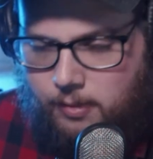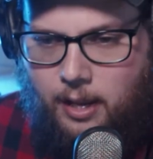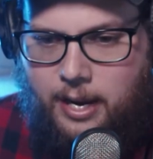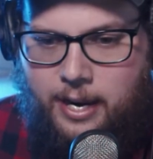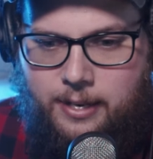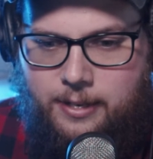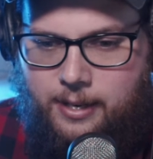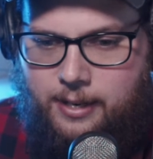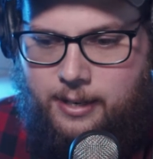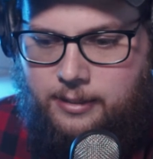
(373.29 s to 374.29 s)
And
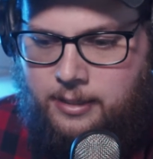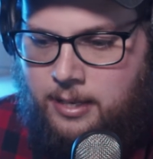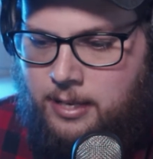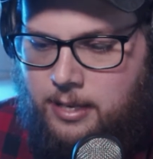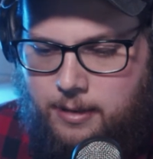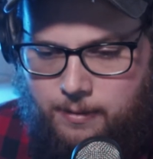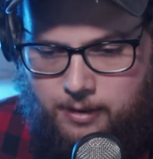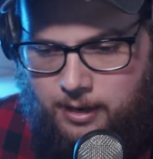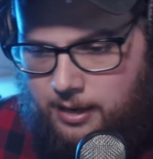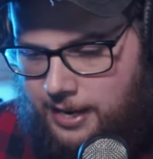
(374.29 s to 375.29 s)
uh,
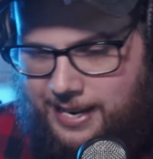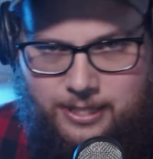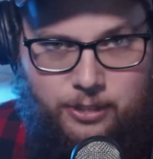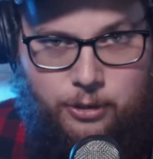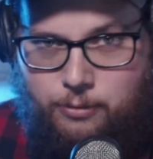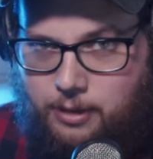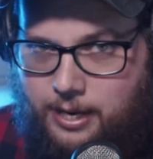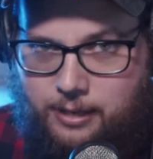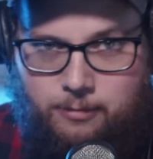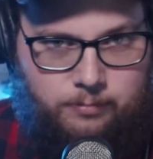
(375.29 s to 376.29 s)
uh, I got to do like